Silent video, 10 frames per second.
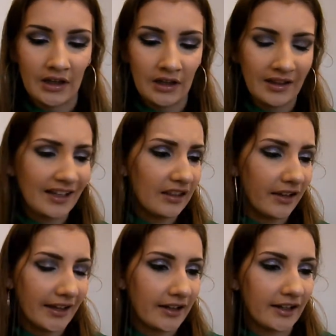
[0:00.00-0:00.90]
like a
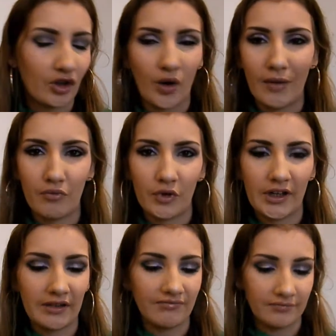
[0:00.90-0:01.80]
light kind of cranberry
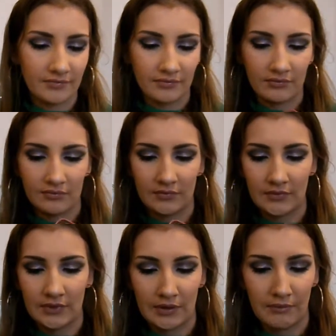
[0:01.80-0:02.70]

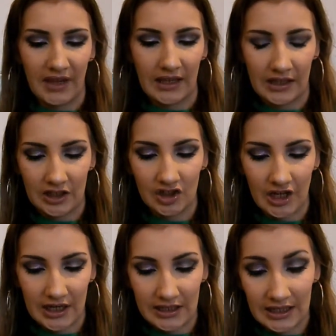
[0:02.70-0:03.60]
pinky
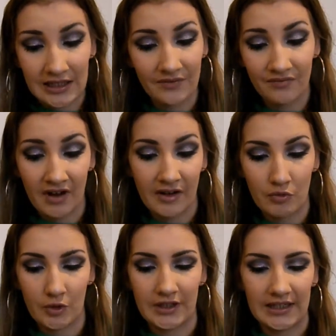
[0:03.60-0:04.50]
shade. It's very
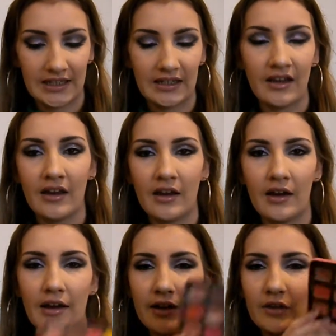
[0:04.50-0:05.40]
pretty.
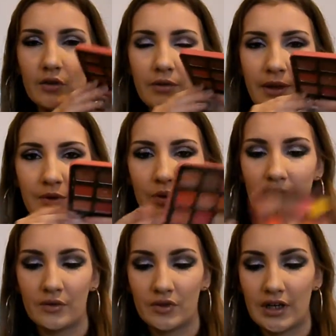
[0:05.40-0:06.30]
I thought that was quite
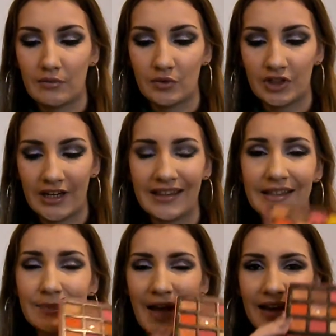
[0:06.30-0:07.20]
an autumnal shade. This
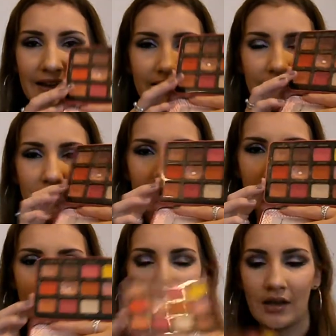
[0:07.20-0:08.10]
palette
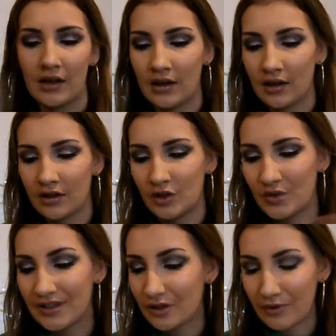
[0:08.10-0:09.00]
you
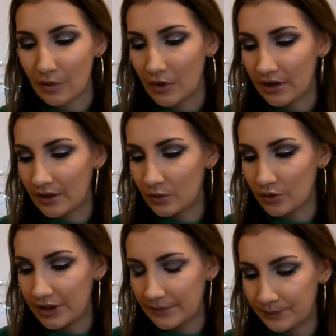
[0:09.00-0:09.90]
can still make work in
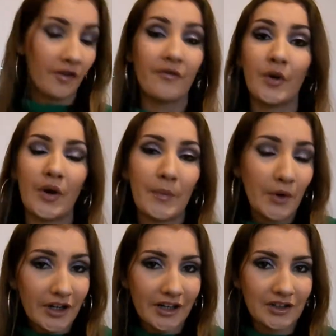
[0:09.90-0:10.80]
autumn. For a
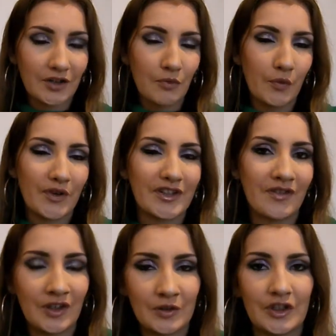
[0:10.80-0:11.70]
product you bought because of
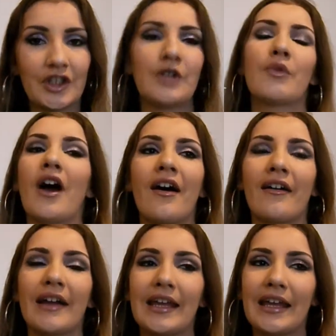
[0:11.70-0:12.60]
YouTube,
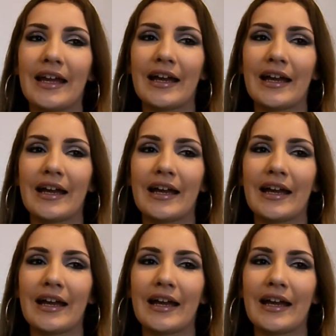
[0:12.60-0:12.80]
I